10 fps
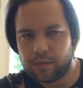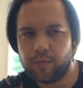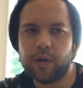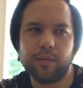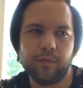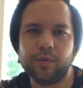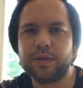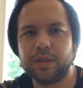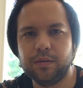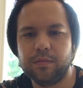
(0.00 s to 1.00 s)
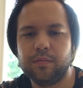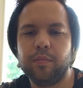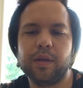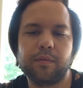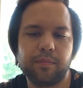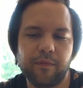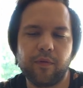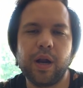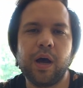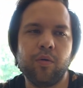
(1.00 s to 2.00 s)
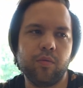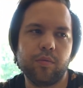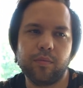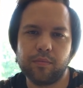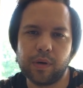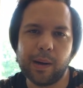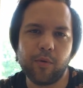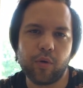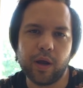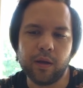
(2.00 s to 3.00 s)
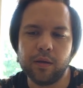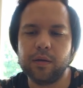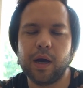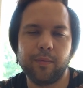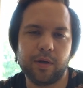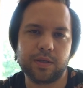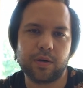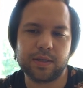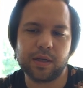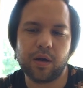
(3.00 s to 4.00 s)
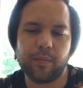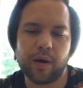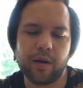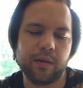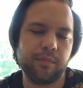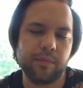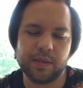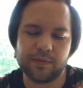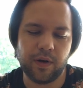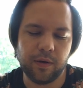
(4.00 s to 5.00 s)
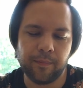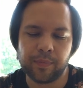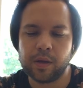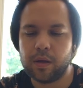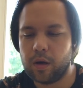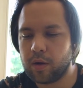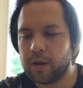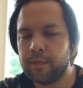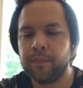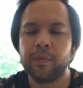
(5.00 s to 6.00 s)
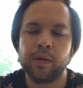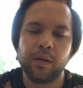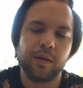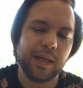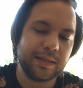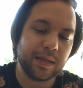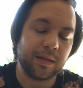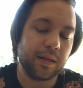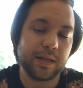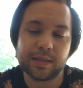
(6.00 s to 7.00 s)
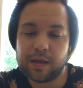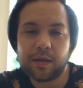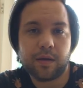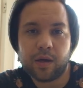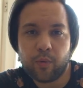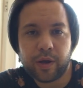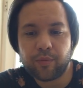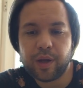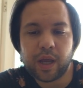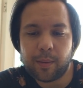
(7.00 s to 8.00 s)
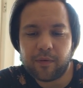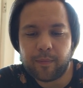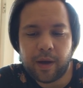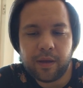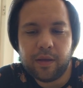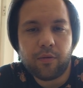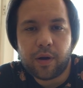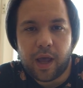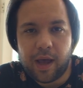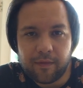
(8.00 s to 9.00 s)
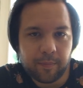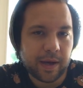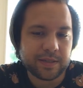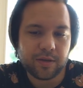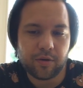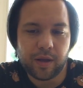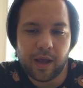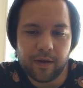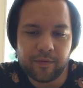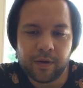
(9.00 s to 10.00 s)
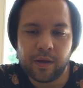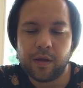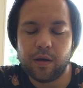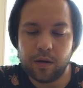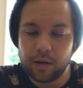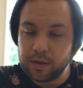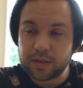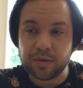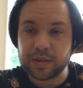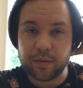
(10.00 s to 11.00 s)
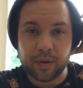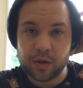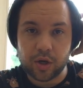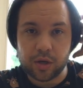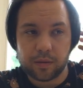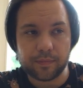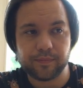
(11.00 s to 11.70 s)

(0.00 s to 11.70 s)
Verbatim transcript: Well, we'll see. But for now, I'm okay. I'm not stressing out about it, it's fine. Okay, that's it. That's like a quick recap of my year and a half, past year and a half. Uh, the streams have been good.